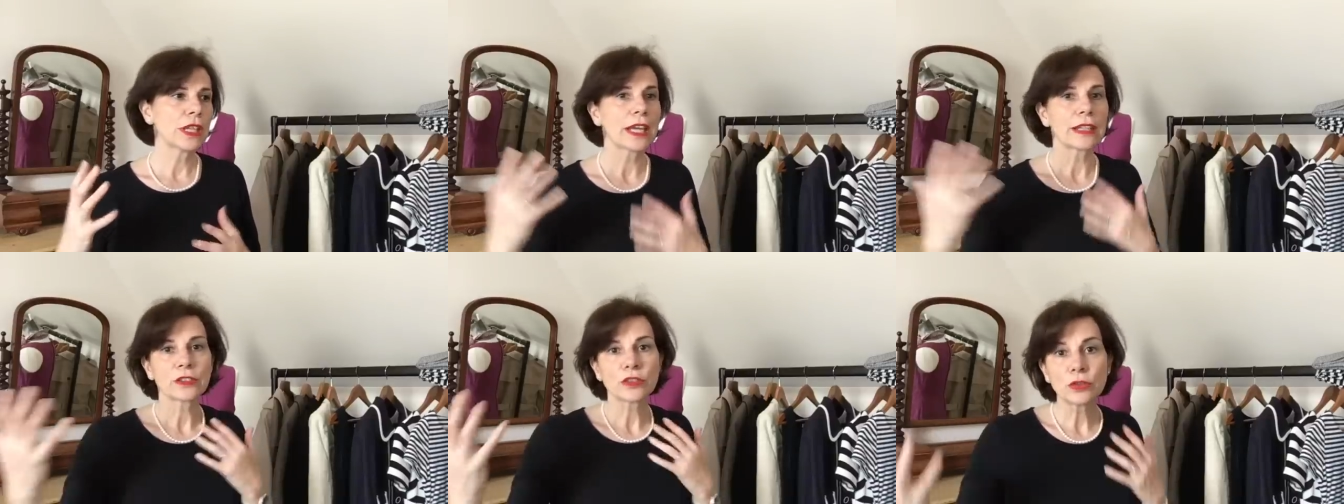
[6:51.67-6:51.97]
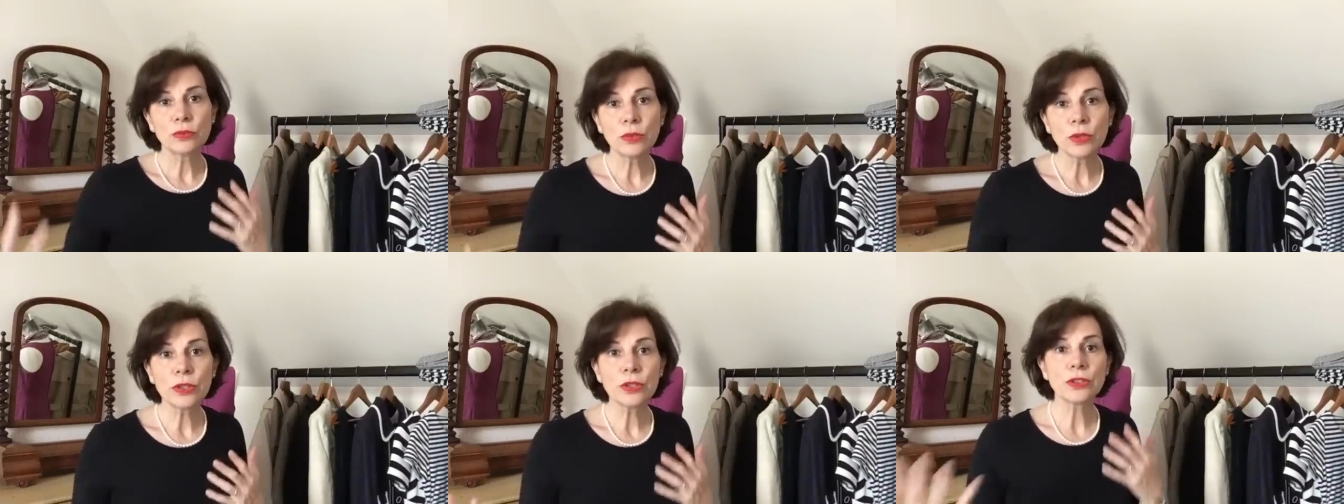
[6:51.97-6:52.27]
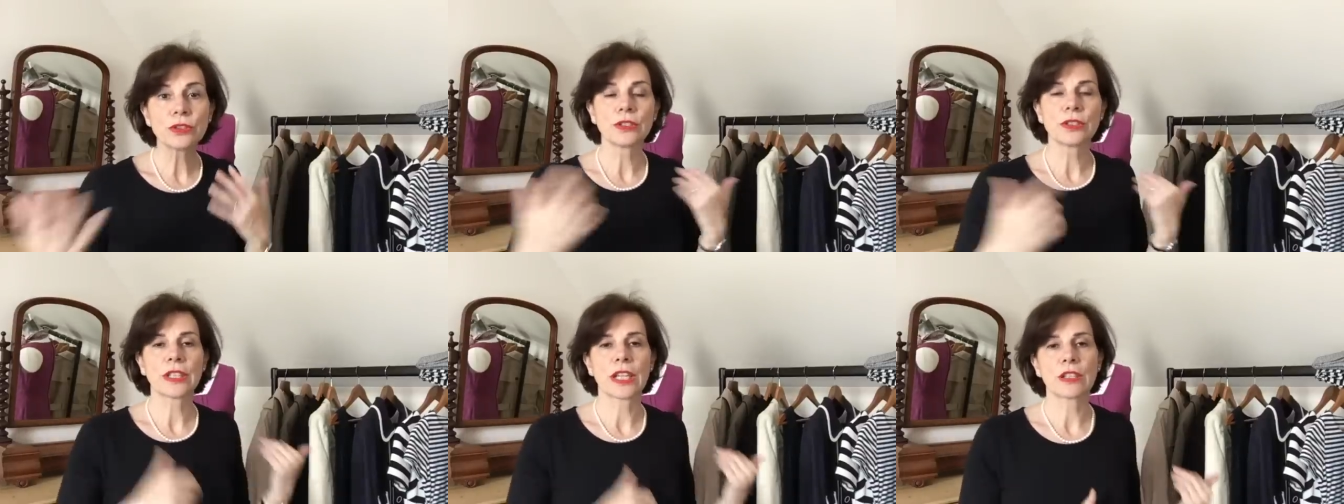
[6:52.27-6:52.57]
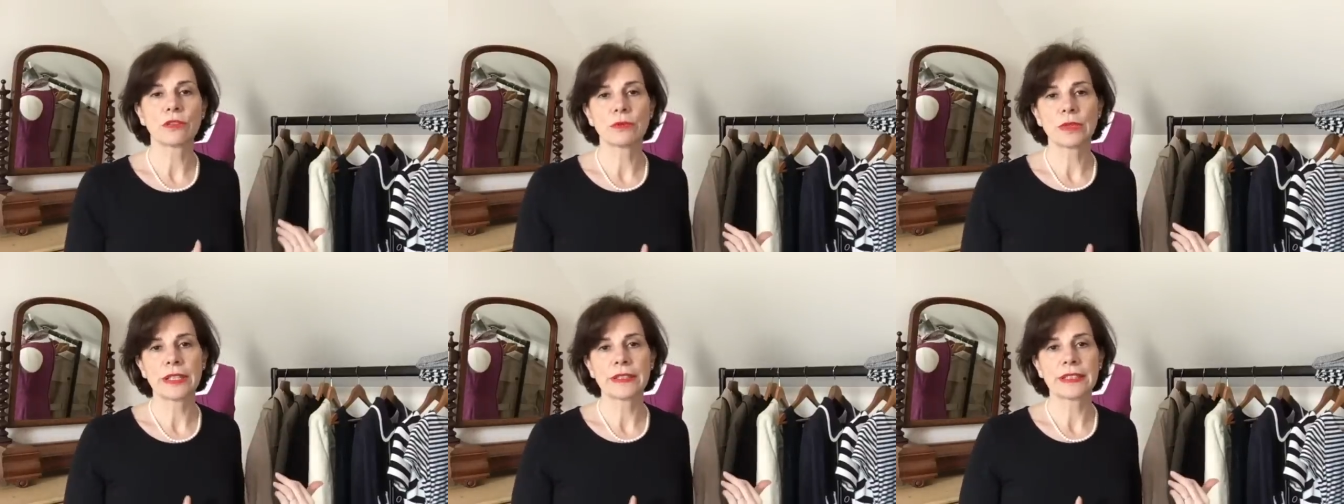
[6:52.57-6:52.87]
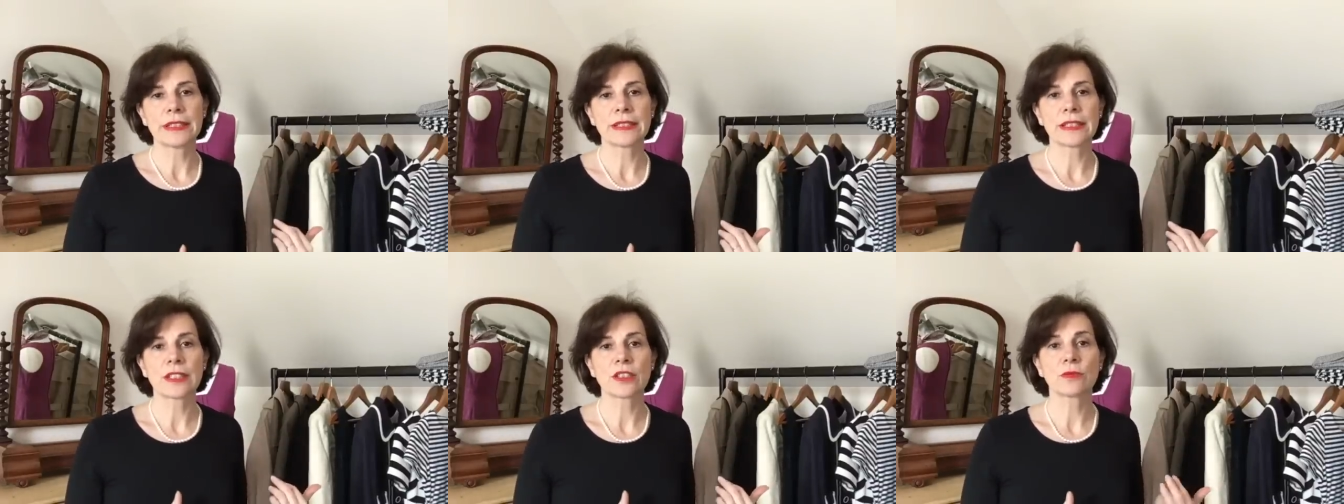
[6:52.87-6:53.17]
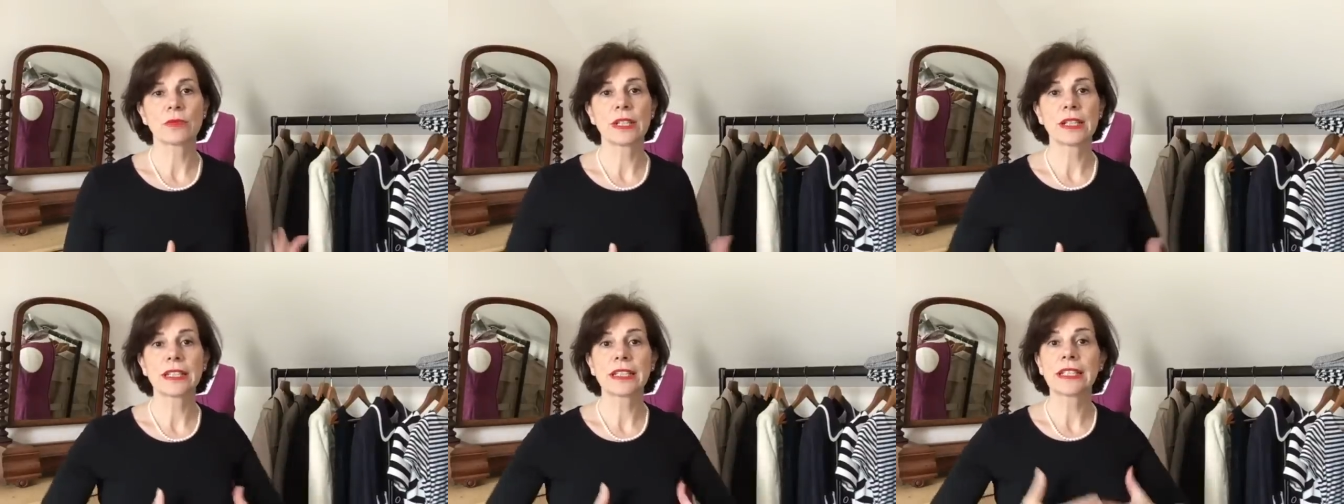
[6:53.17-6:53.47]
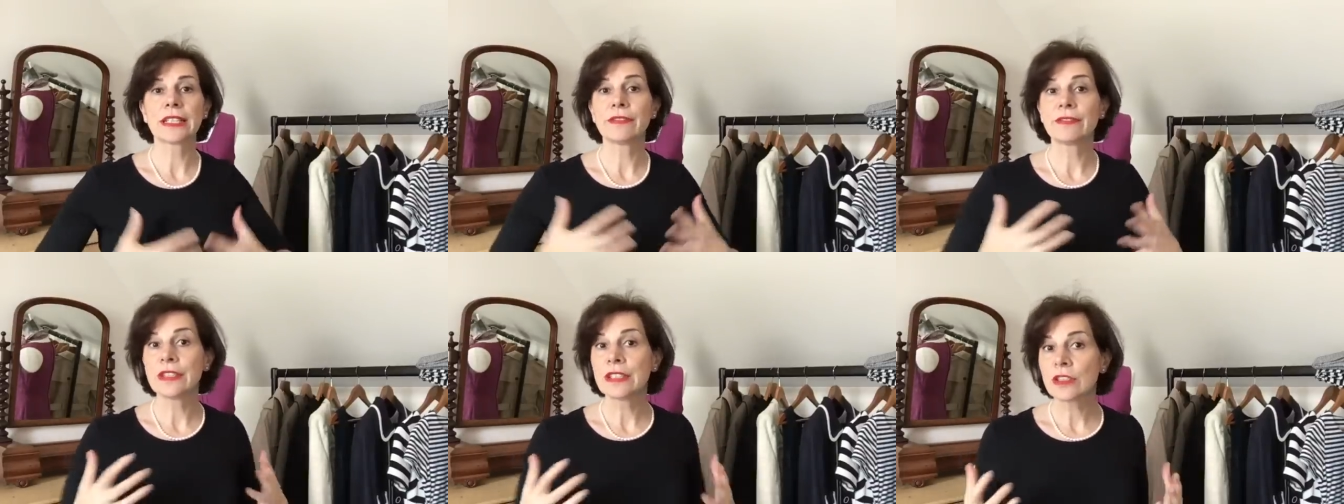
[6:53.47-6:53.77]
at work you can wear this as well
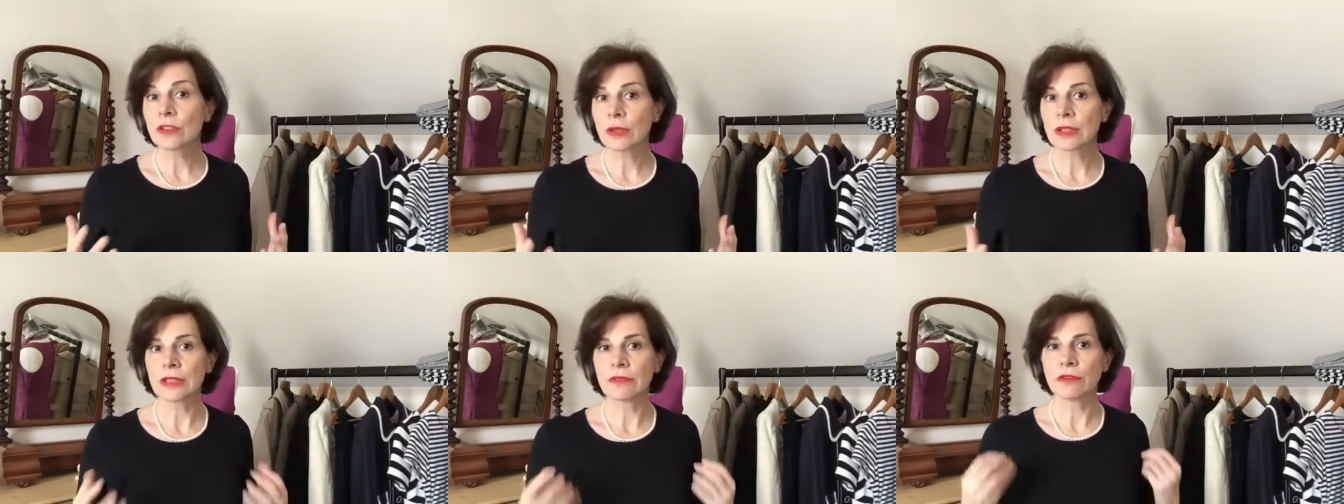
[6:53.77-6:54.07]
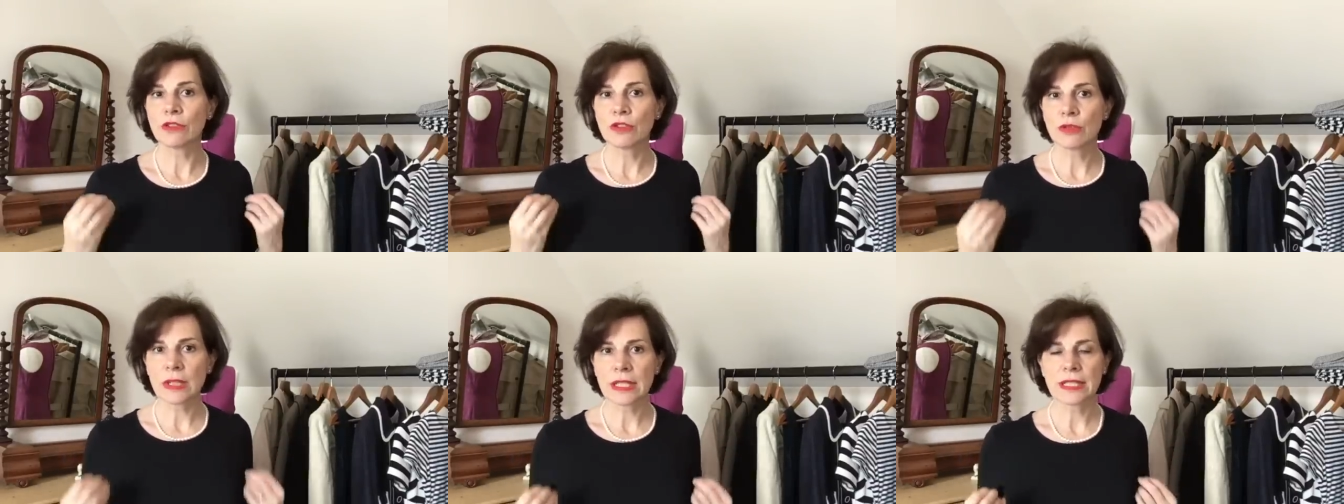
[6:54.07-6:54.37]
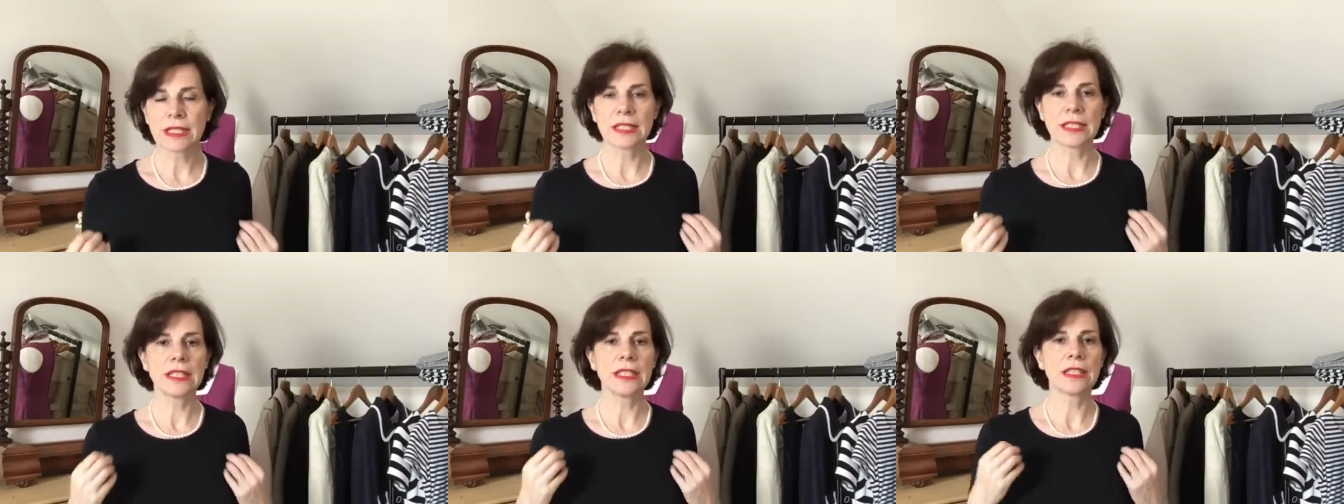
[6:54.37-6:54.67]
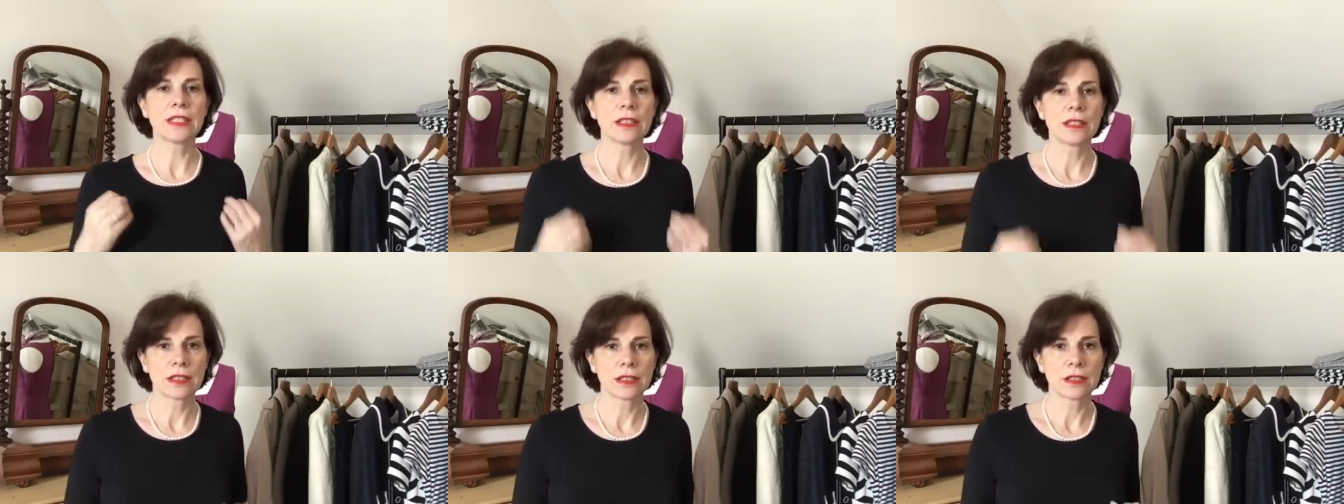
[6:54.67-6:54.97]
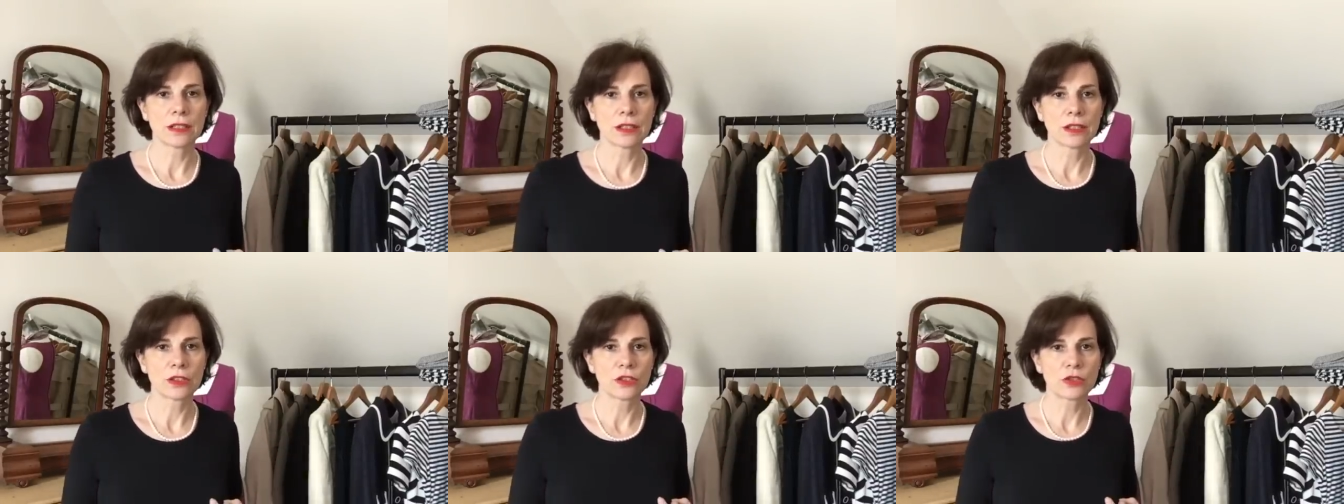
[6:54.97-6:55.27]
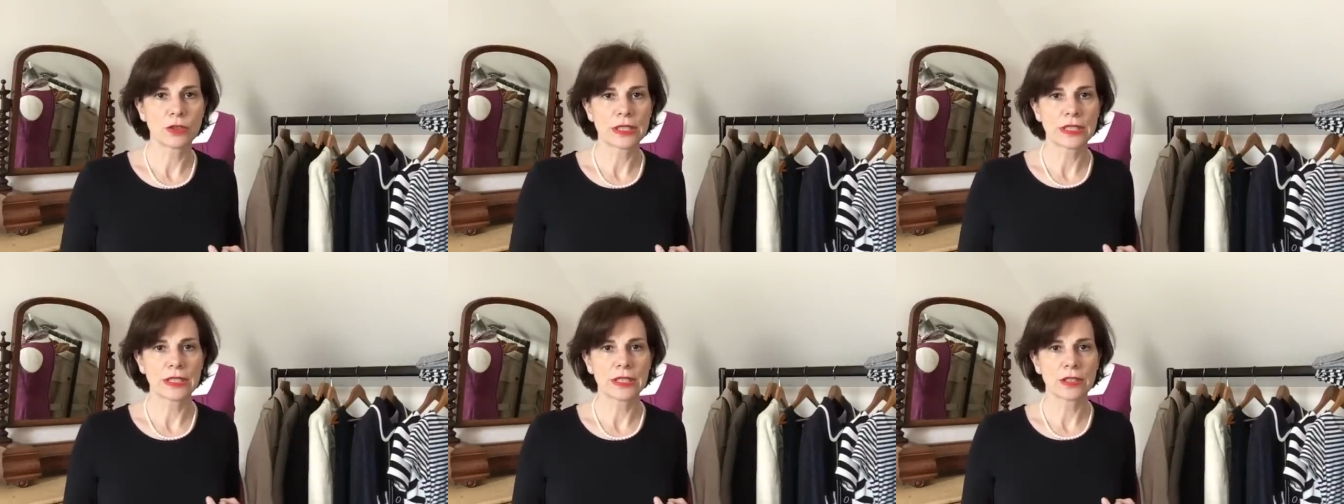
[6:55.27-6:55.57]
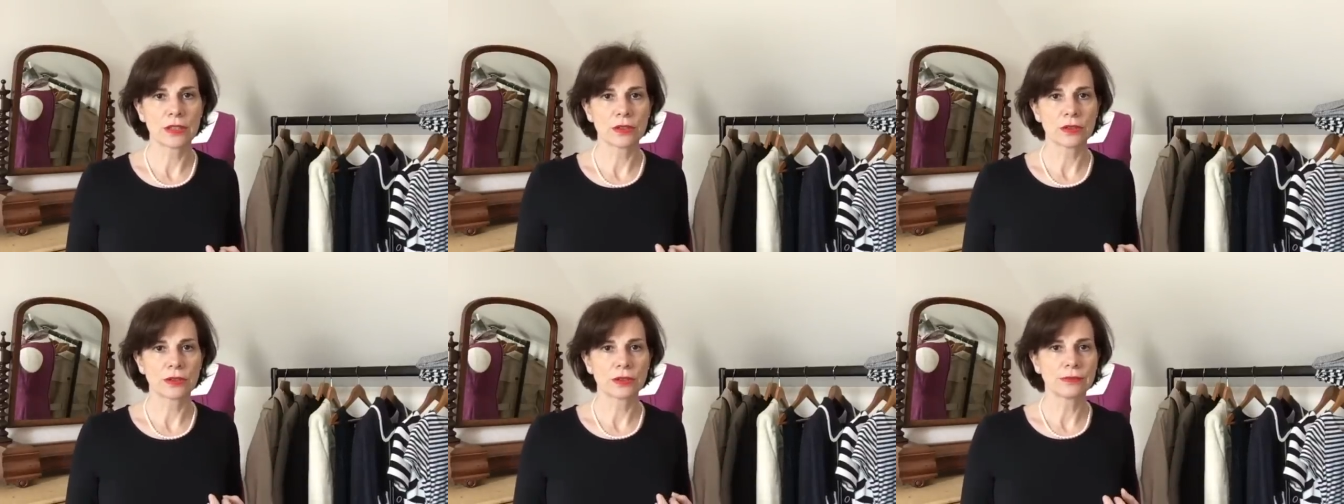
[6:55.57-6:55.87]
if it's kind of dressy uh, dressy
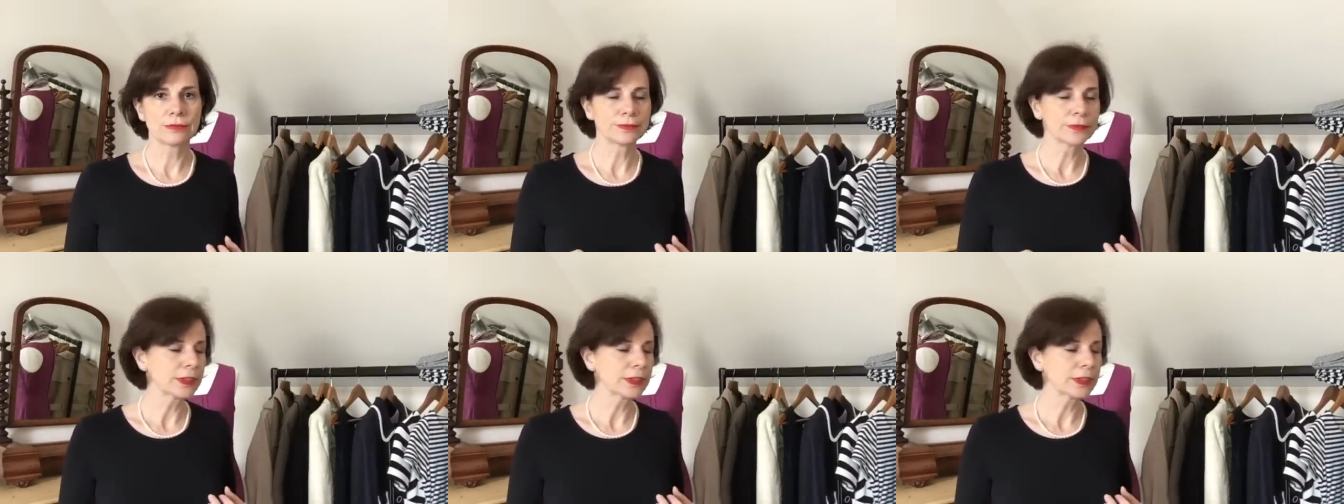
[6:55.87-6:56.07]
code